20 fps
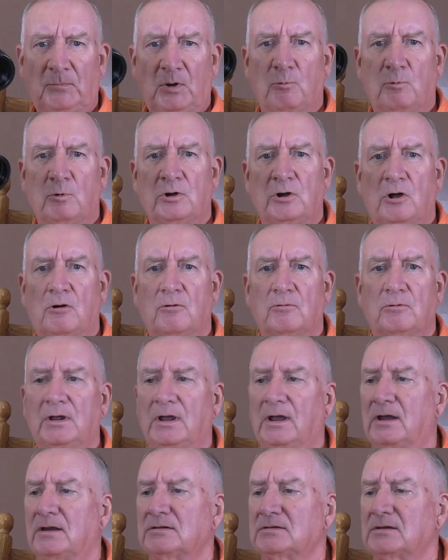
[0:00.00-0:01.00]
were known
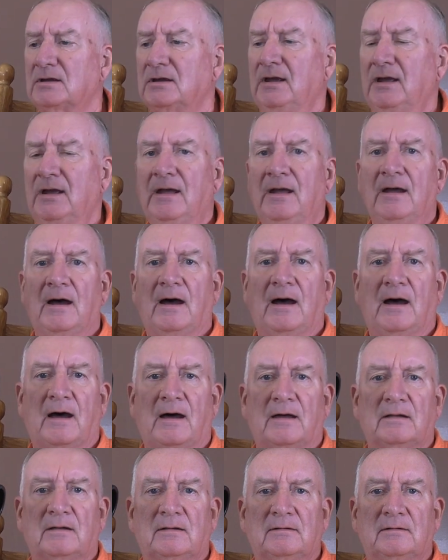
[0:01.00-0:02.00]
as
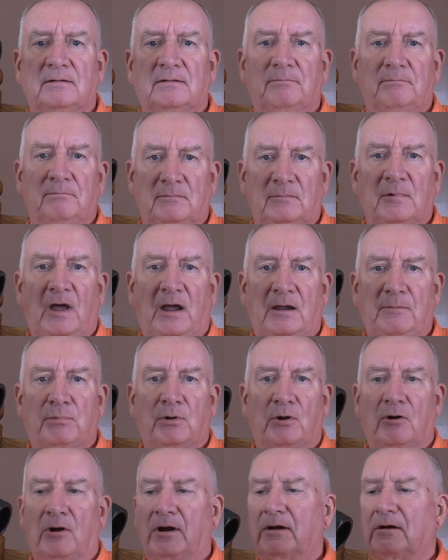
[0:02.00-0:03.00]
uh, night
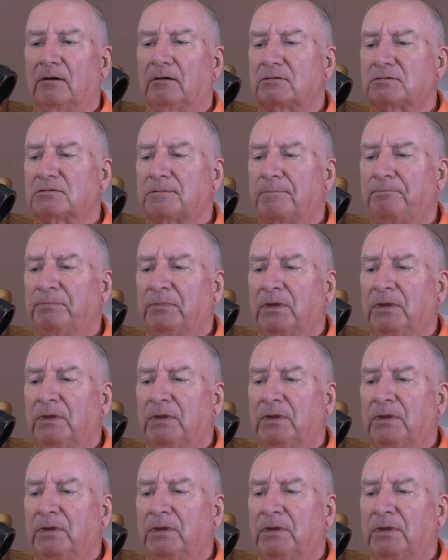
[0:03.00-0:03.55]
binoculars.